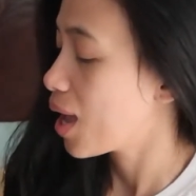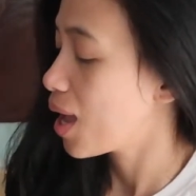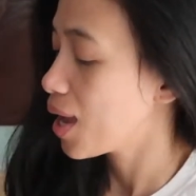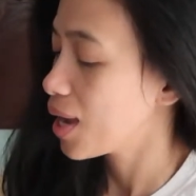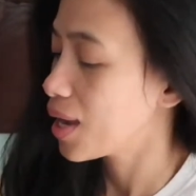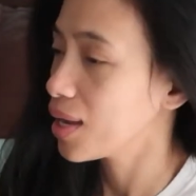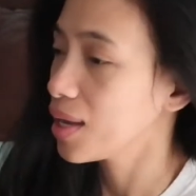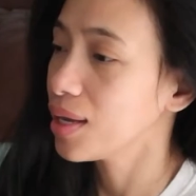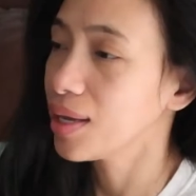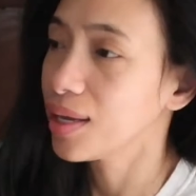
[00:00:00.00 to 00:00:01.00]

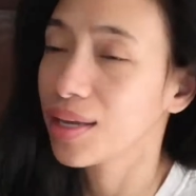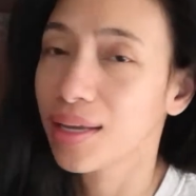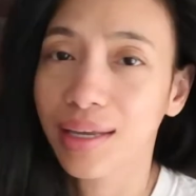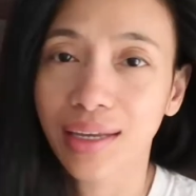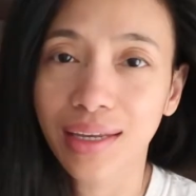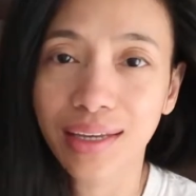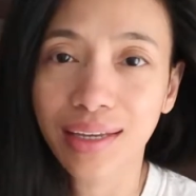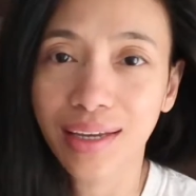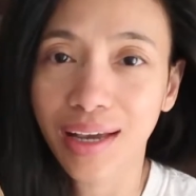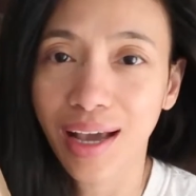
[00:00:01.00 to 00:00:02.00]
I
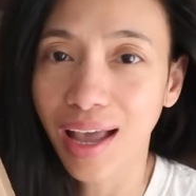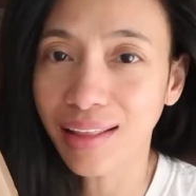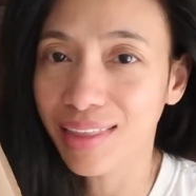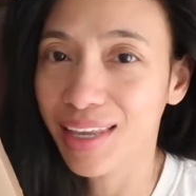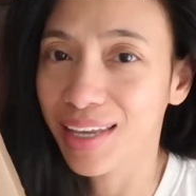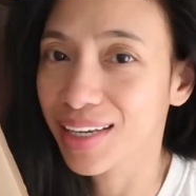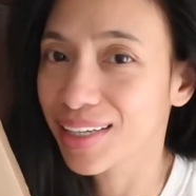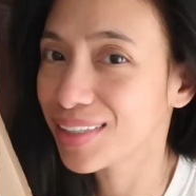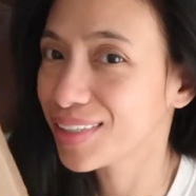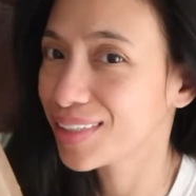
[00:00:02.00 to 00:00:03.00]
got
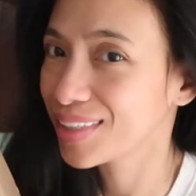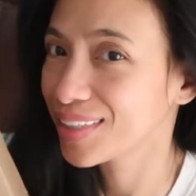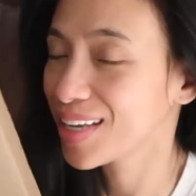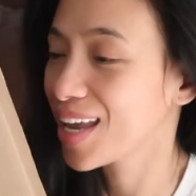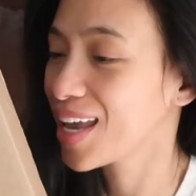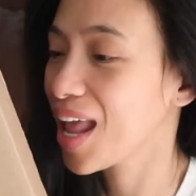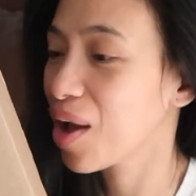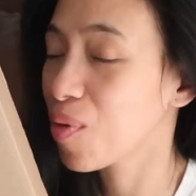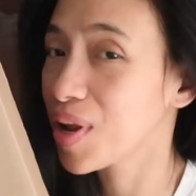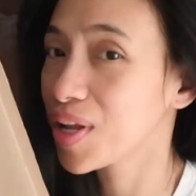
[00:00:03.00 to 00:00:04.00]
this. And I
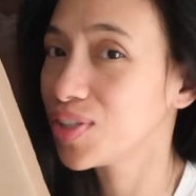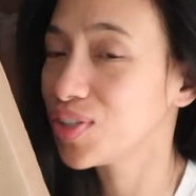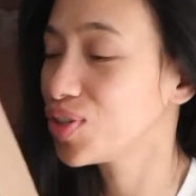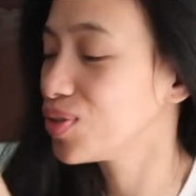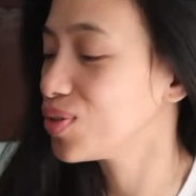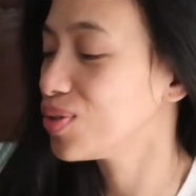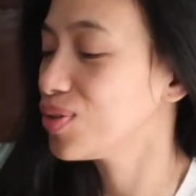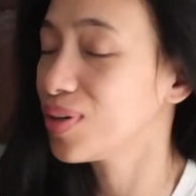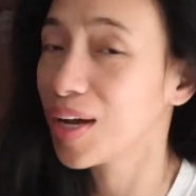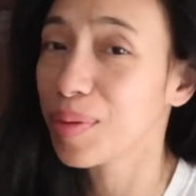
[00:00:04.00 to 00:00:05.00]
wanted to
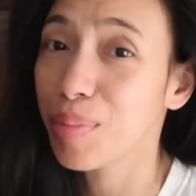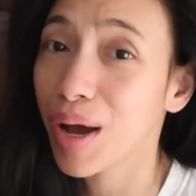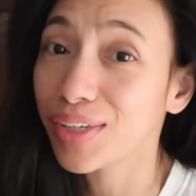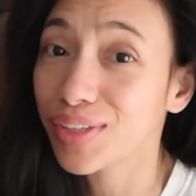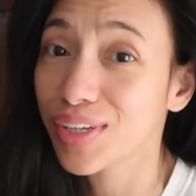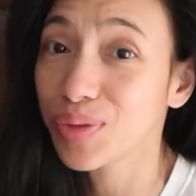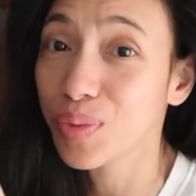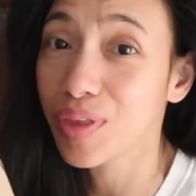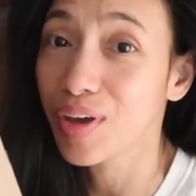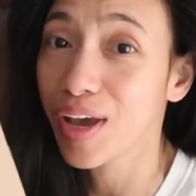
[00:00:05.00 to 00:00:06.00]
unbox this
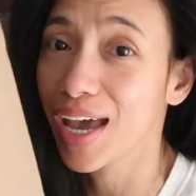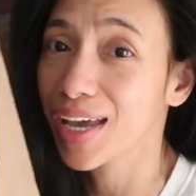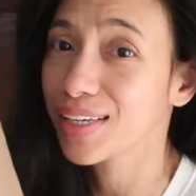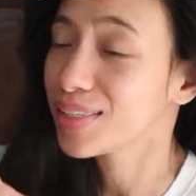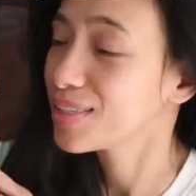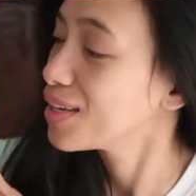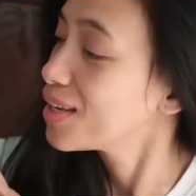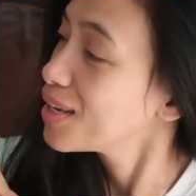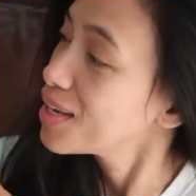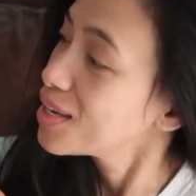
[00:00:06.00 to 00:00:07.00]
with you guys.
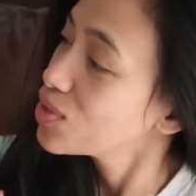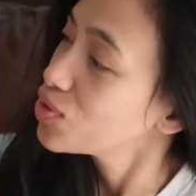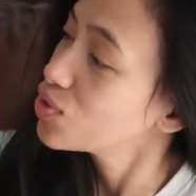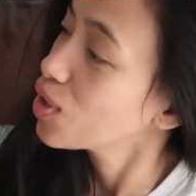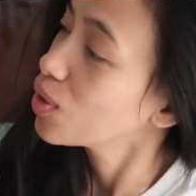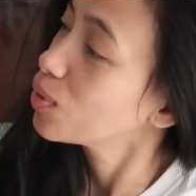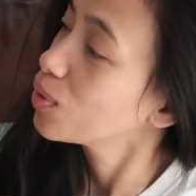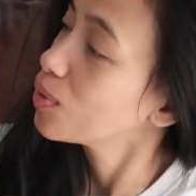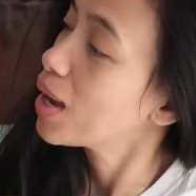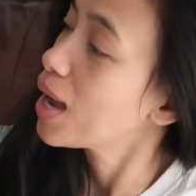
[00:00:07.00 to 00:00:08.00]
So
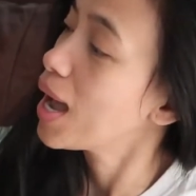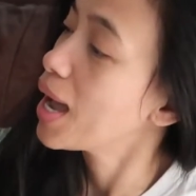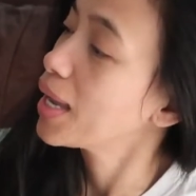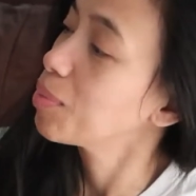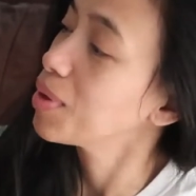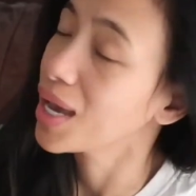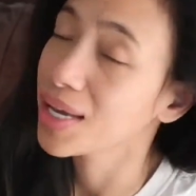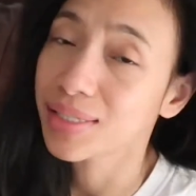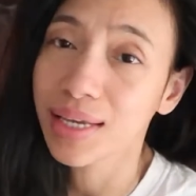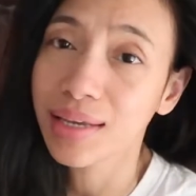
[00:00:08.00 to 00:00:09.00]
I'm
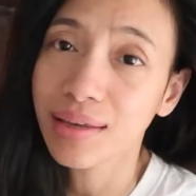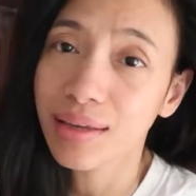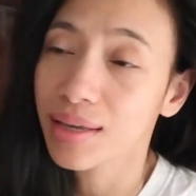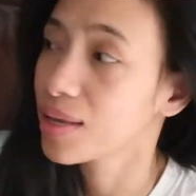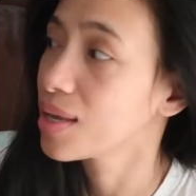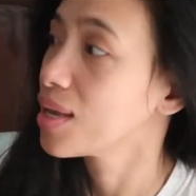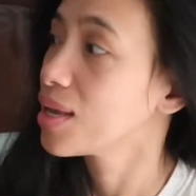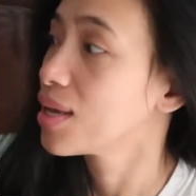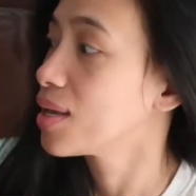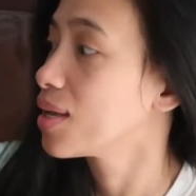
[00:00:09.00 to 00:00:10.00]
guessing
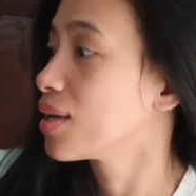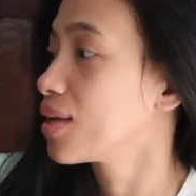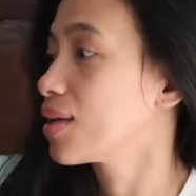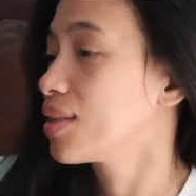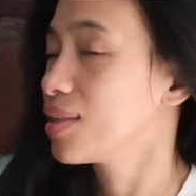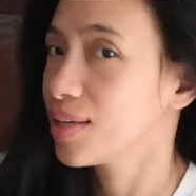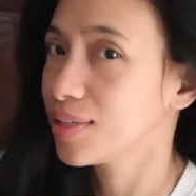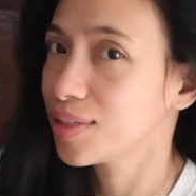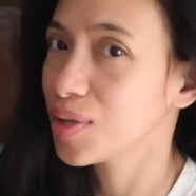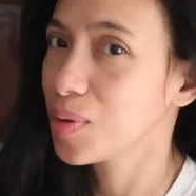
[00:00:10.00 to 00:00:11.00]
this
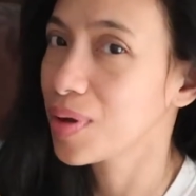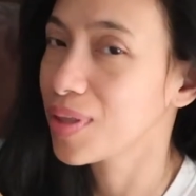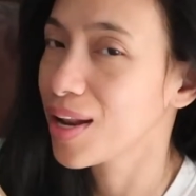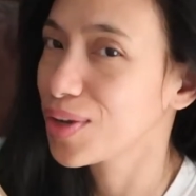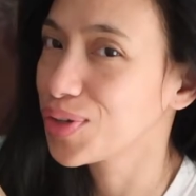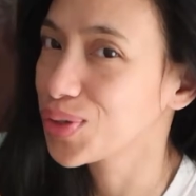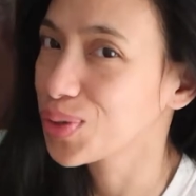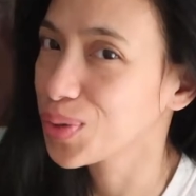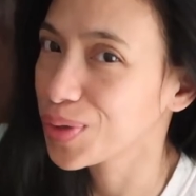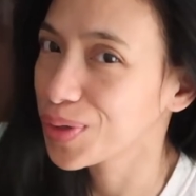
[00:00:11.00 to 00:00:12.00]
is the one that I just
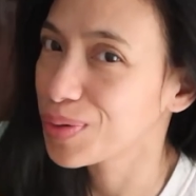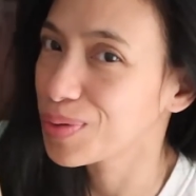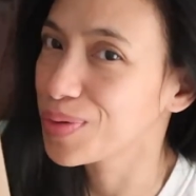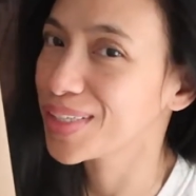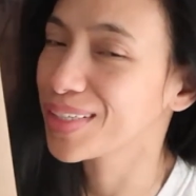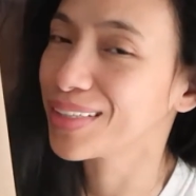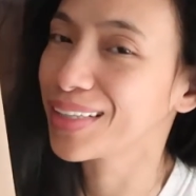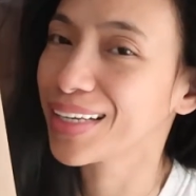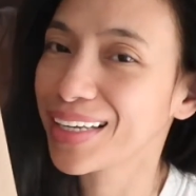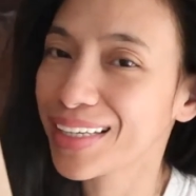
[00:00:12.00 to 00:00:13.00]
ordered
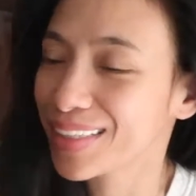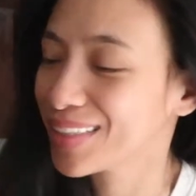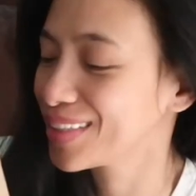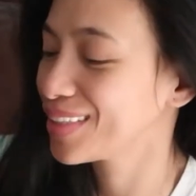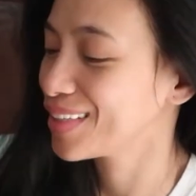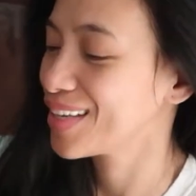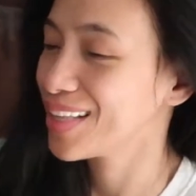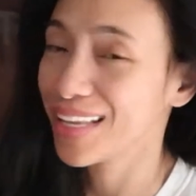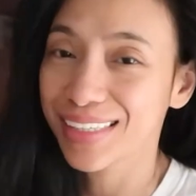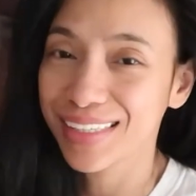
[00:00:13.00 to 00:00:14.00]
recently.
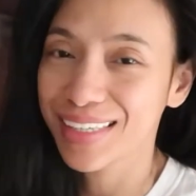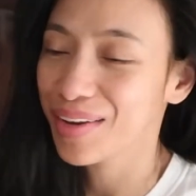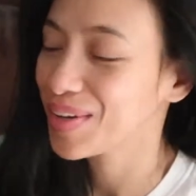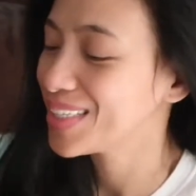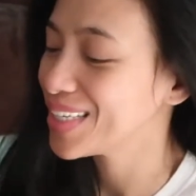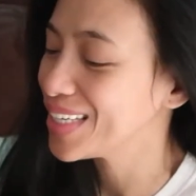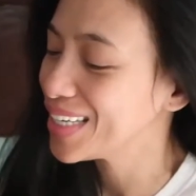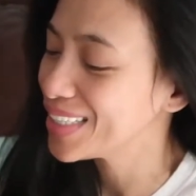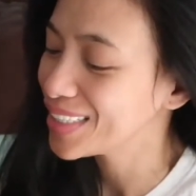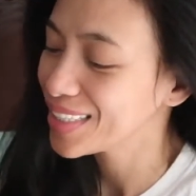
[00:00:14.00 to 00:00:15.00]
Let's see what's in it.